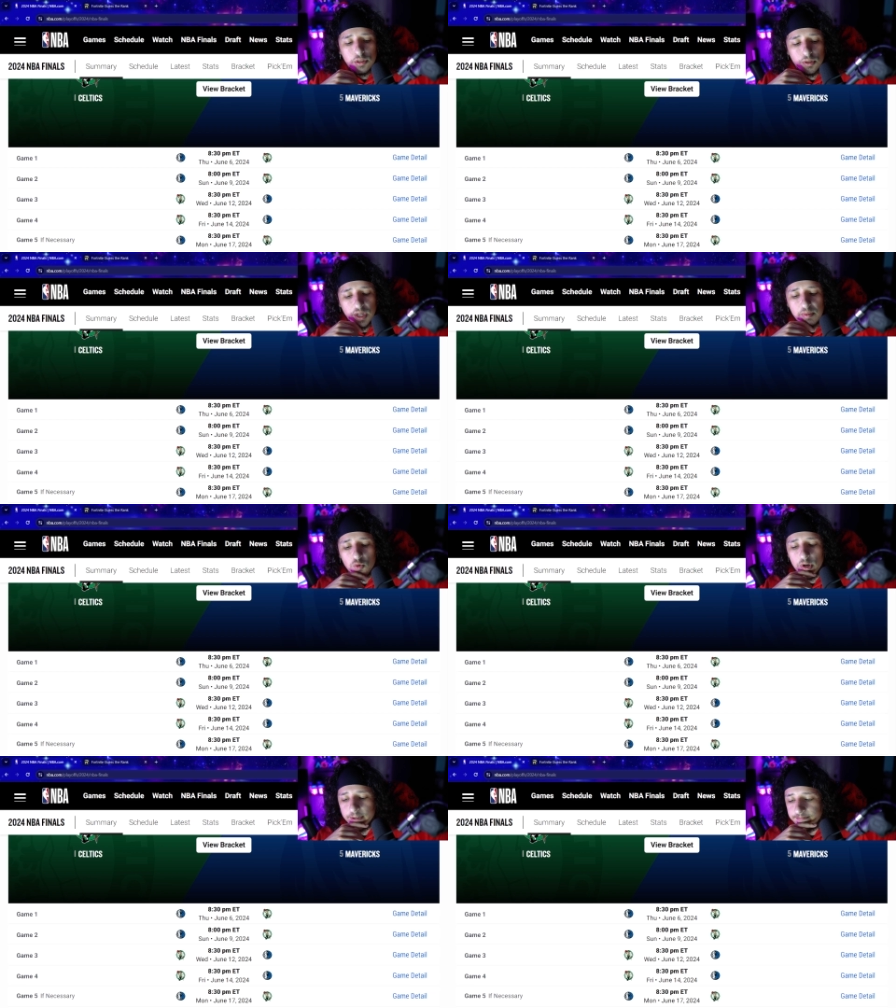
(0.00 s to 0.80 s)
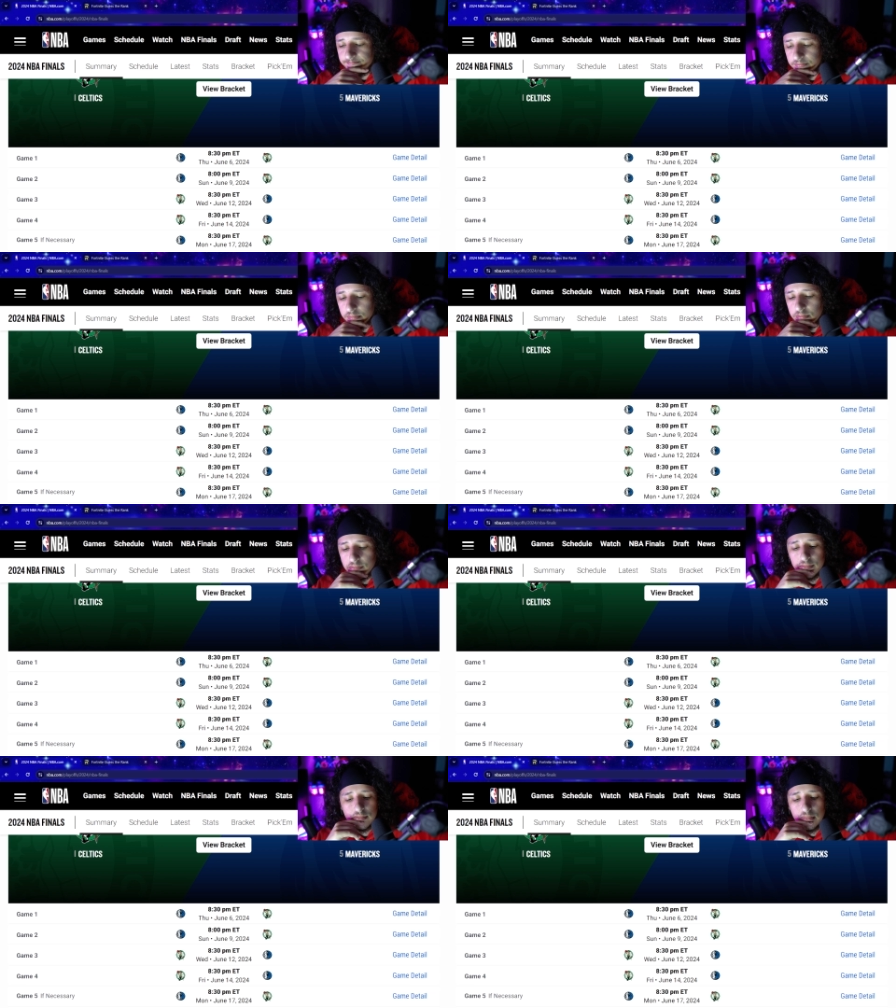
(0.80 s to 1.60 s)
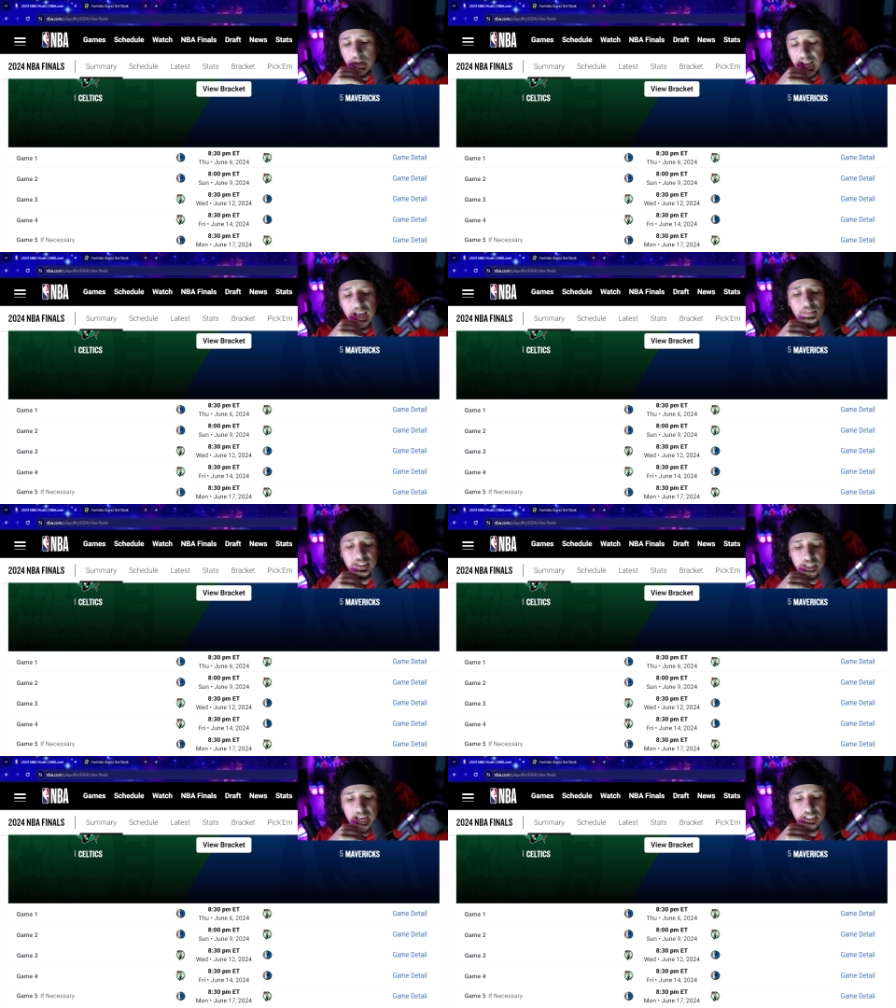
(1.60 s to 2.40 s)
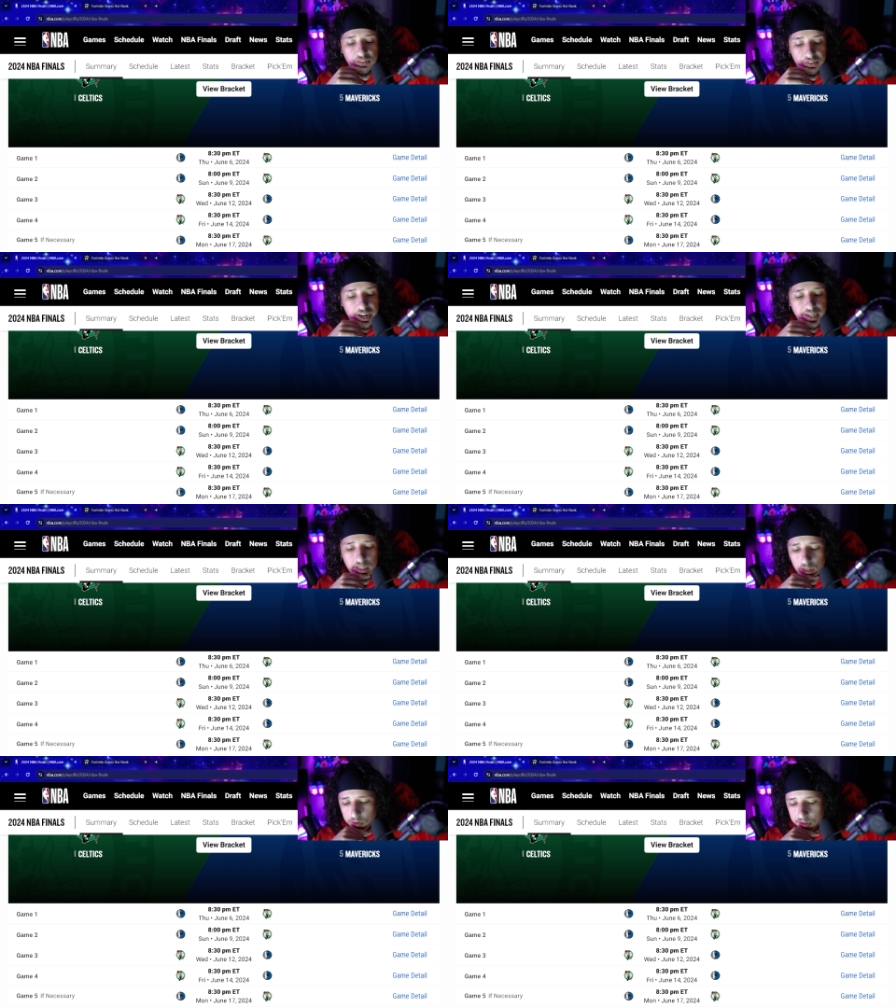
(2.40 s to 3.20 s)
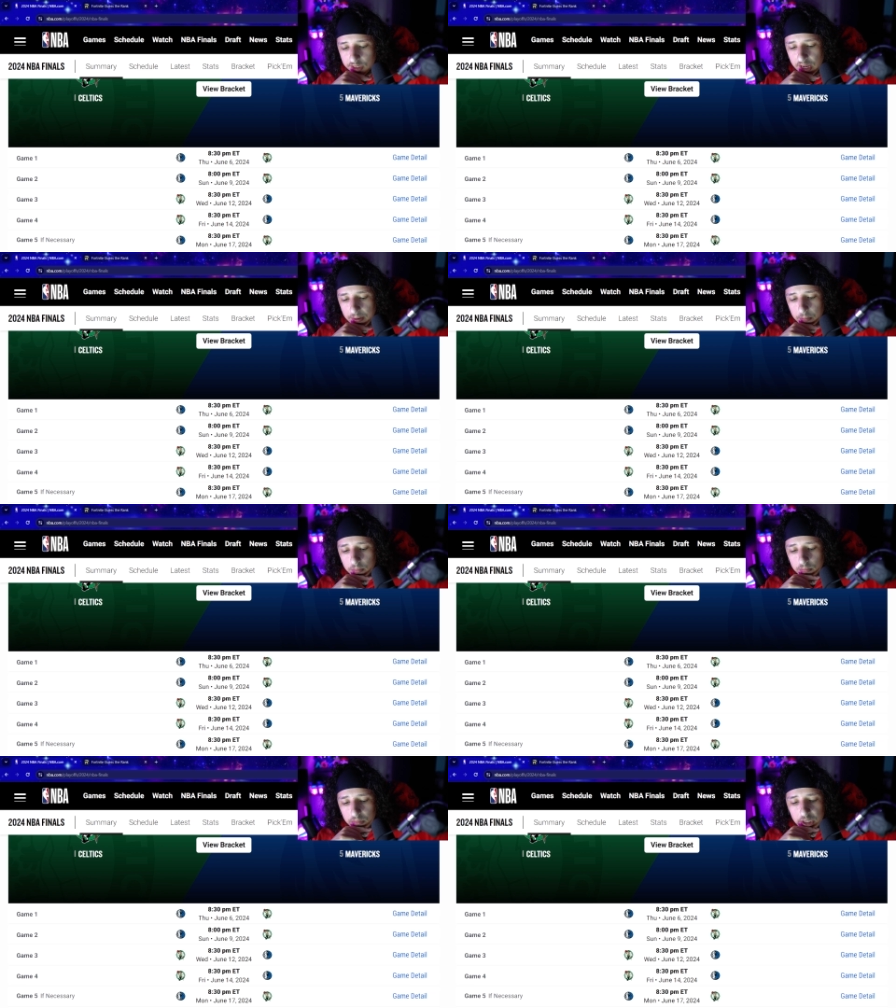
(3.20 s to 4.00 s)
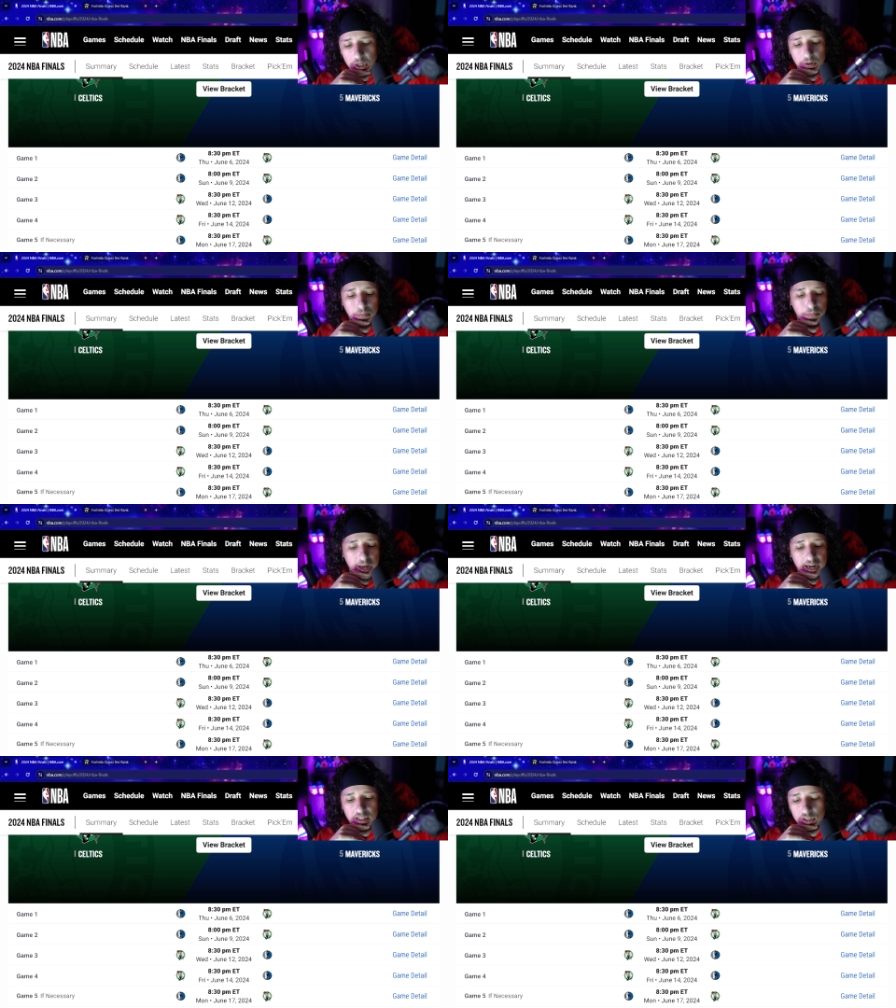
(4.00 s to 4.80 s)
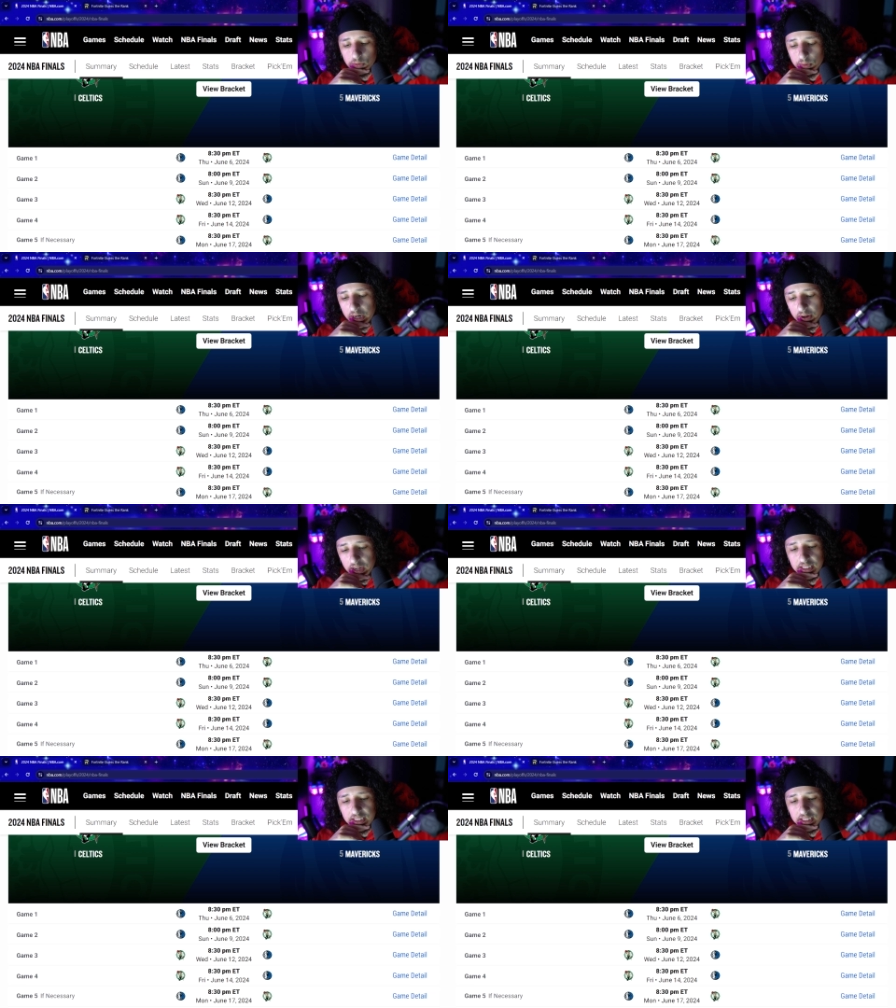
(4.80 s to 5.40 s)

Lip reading: So game one, I have as a very close game, you know, battling throughout.